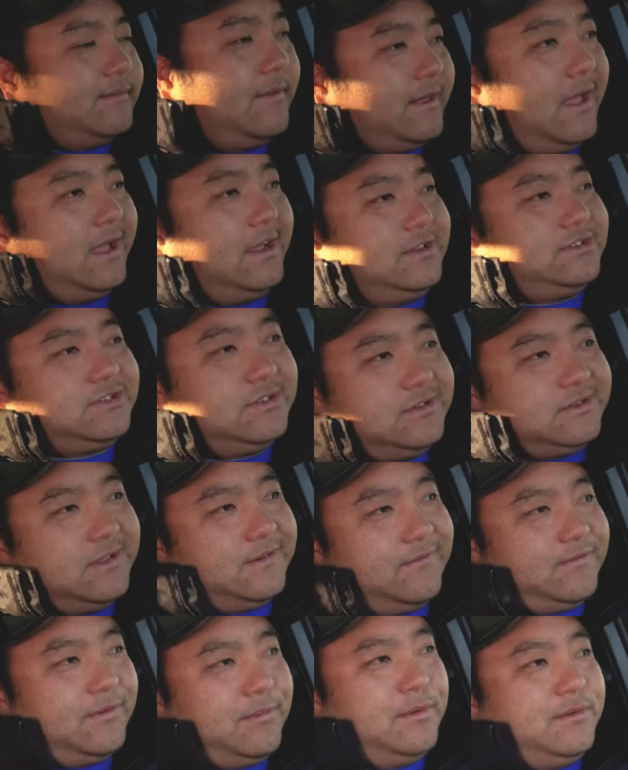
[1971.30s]
they actually,
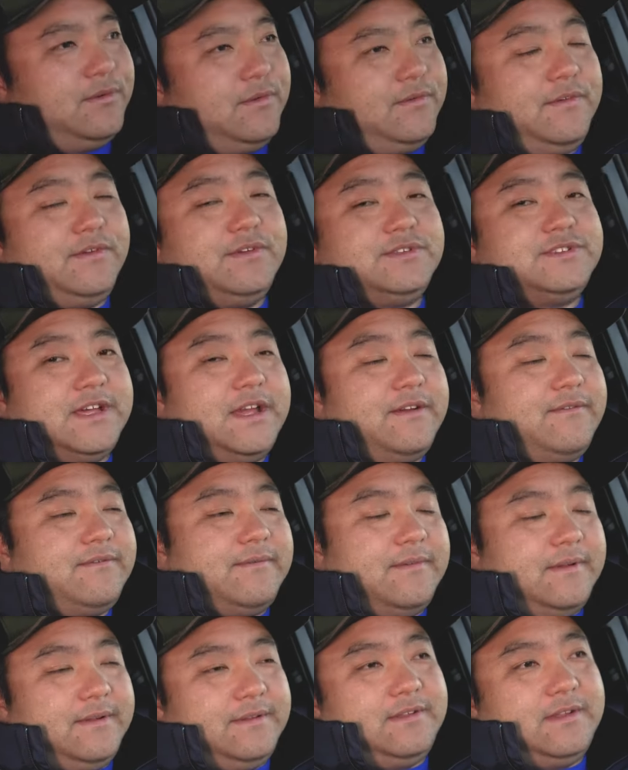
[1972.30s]
from the reviews, I
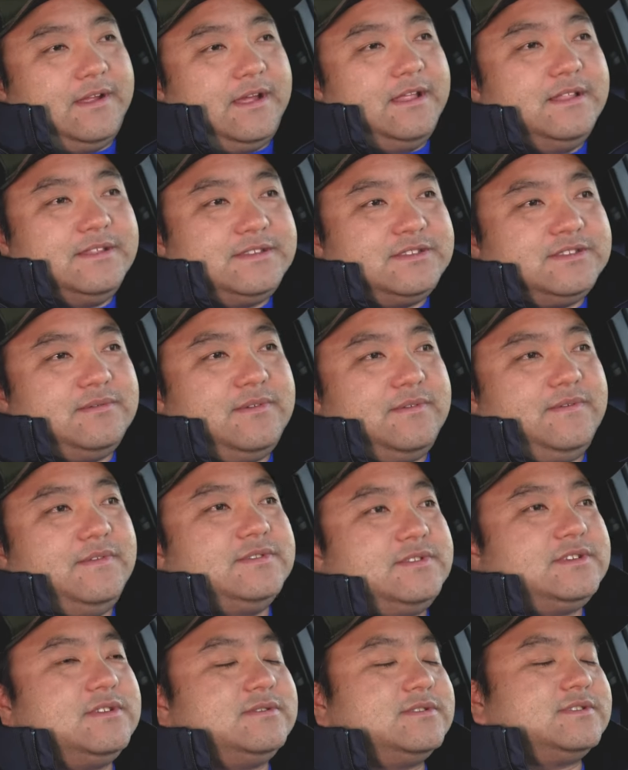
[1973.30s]
listen to
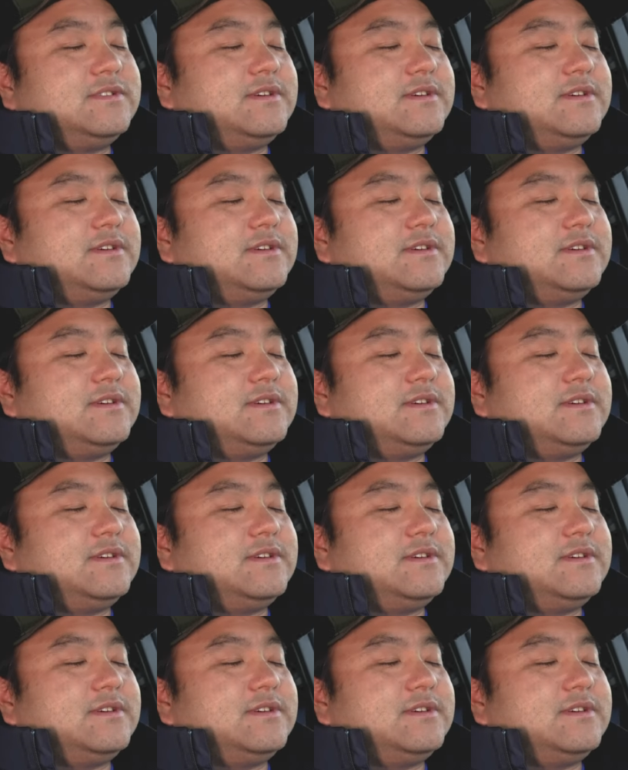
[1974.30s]
reviews too.